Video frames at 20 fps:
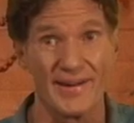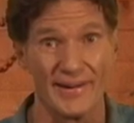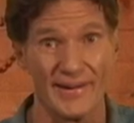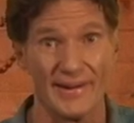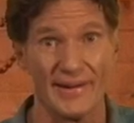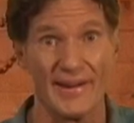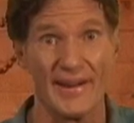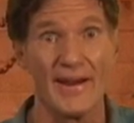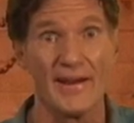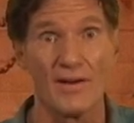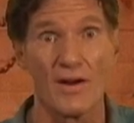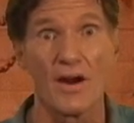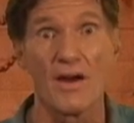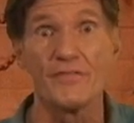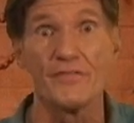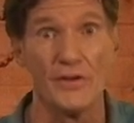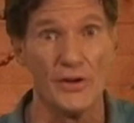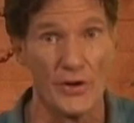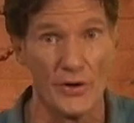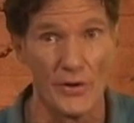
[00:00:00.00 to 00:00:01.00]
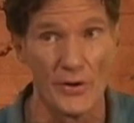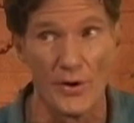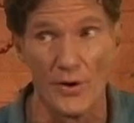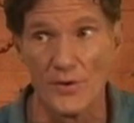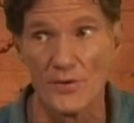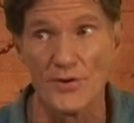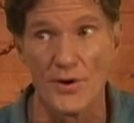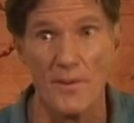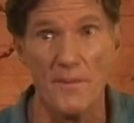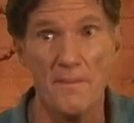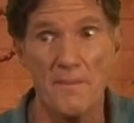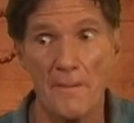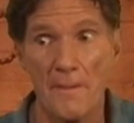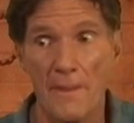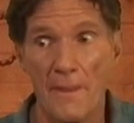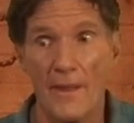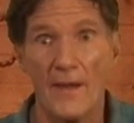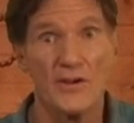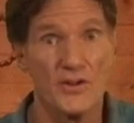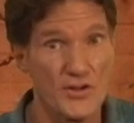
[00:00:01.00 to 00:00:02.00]
laid off a year ago. So
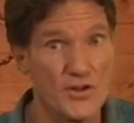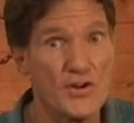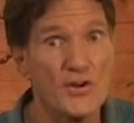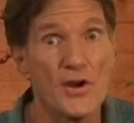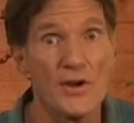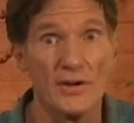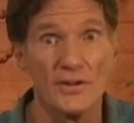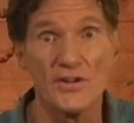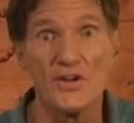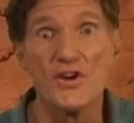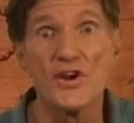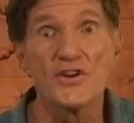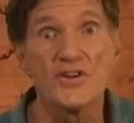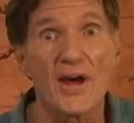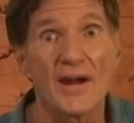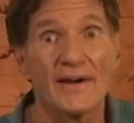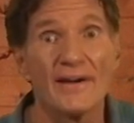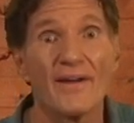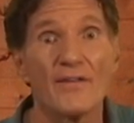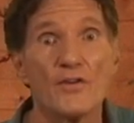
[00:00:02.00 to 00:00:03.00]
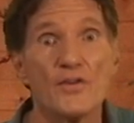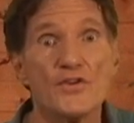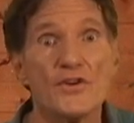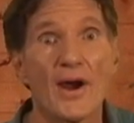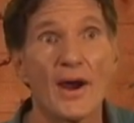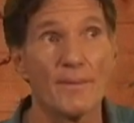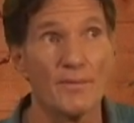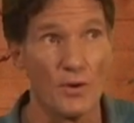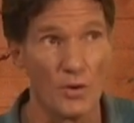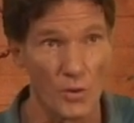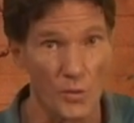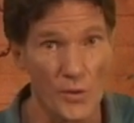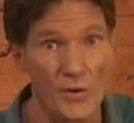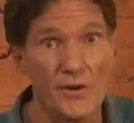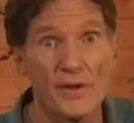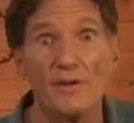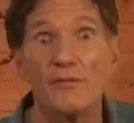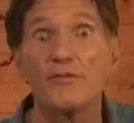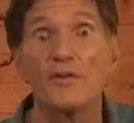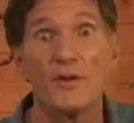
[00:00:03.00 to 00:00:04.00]
she just got another job, though,
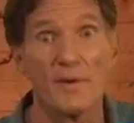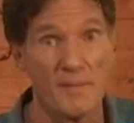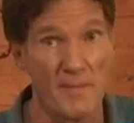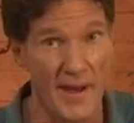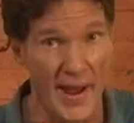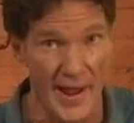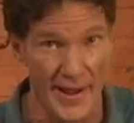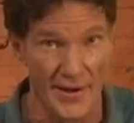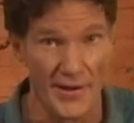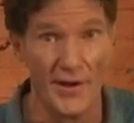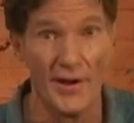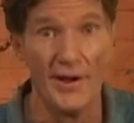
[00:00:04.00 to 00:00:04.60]
working for a bank.